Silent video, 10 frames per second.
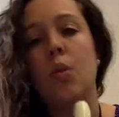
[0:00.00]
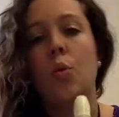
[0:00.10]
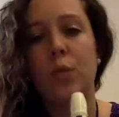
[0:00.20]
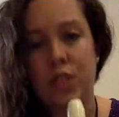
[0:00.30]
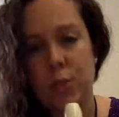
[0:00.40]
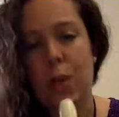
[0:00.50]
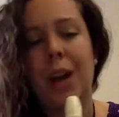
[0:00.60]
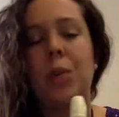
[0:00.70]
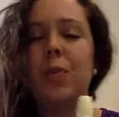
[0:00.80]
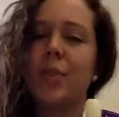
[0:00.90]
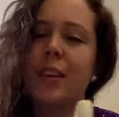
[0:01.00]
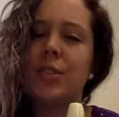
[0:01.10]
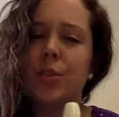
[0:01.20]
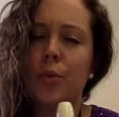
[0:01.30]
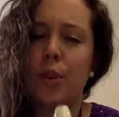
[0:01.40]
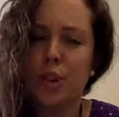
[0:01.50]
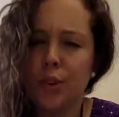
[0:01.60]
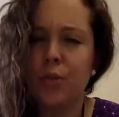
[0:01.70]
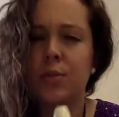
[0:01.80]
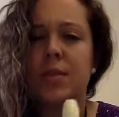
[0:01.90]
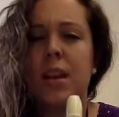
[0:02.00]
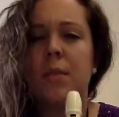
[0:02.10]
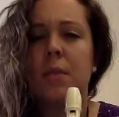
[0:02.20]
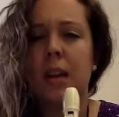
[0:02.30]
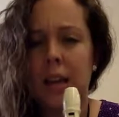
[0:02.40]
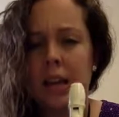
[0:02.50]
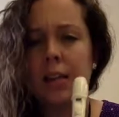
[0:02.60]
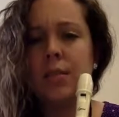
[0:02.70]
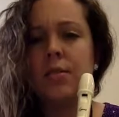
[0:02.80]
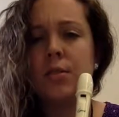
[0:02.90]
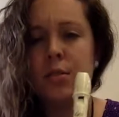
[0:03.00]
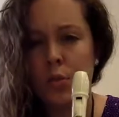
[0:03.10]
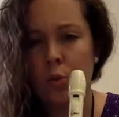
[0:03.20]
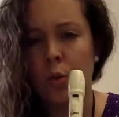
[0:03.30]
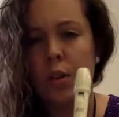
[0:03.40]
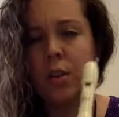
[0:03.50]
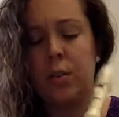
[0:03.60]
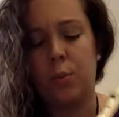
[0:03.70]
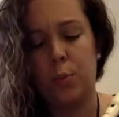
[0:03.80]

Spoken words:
which is why we really don't use them in school.